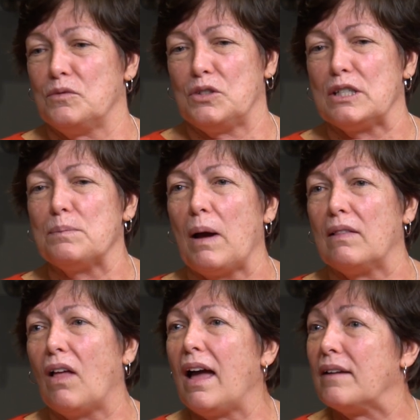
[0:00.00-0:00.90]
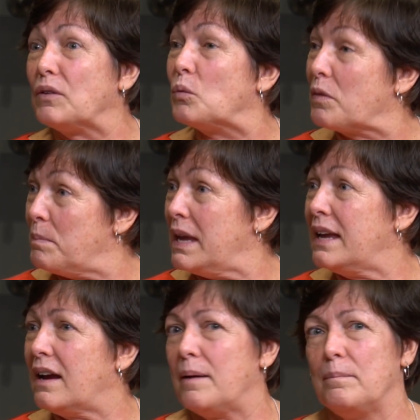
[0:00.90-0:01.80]
just my life. And with
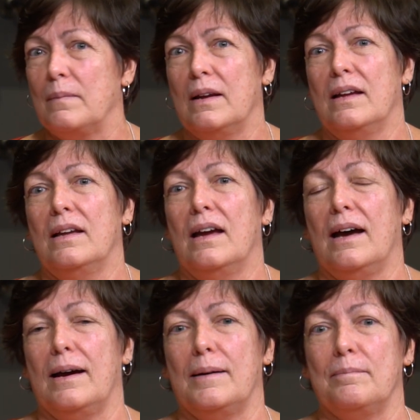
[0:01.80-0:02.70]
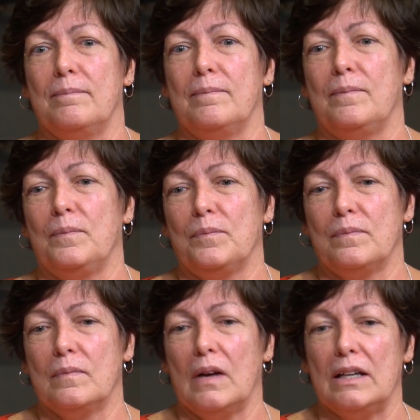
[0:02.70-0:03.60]
me, I'm, mm-hmm. Mm-hmm. Um,
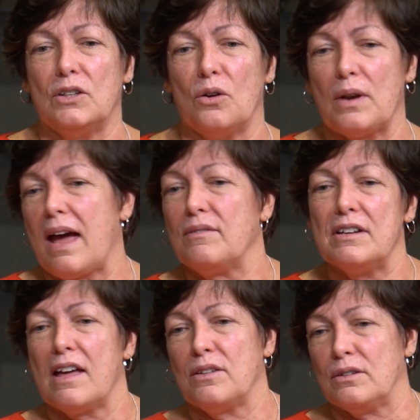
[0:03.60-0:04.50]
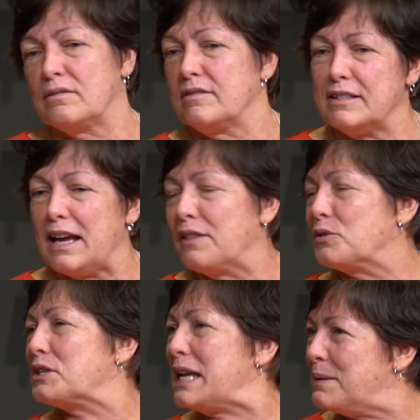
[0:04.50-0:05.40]
I don't have another other
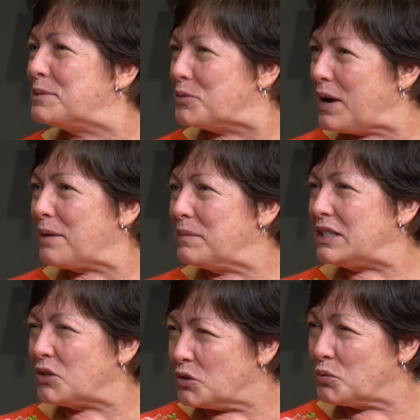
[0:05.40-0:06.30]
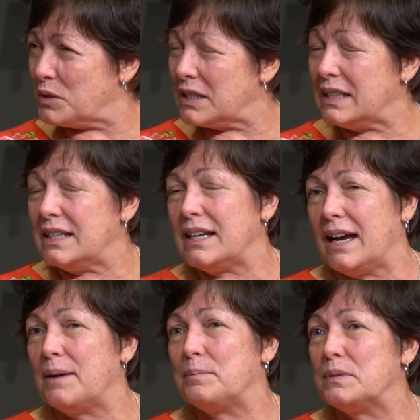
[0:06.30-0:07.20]
teams around me, so it's really
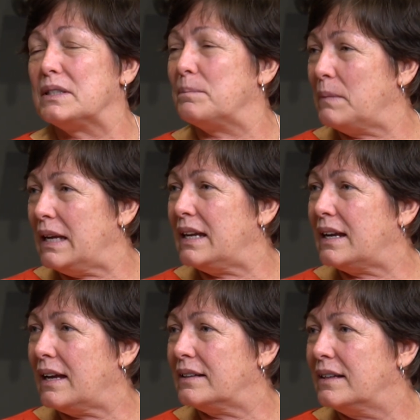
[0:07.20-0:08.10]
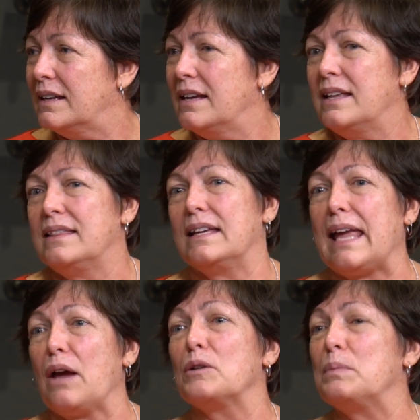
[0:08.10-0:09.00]
up to me and the
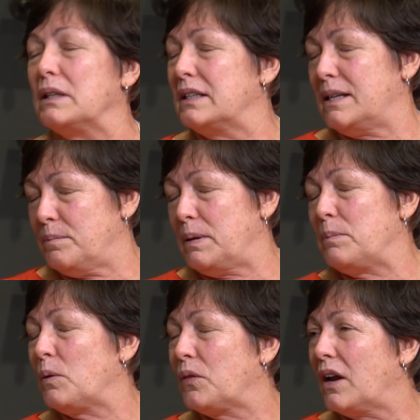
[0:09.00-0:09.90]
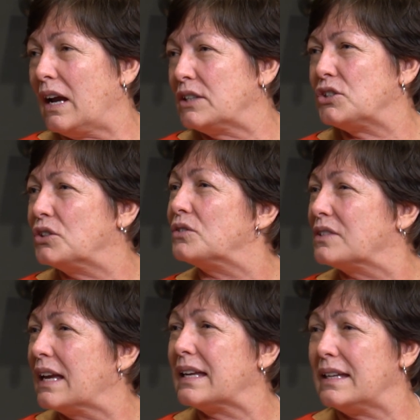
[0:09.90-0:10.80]
accountability people that I choose, like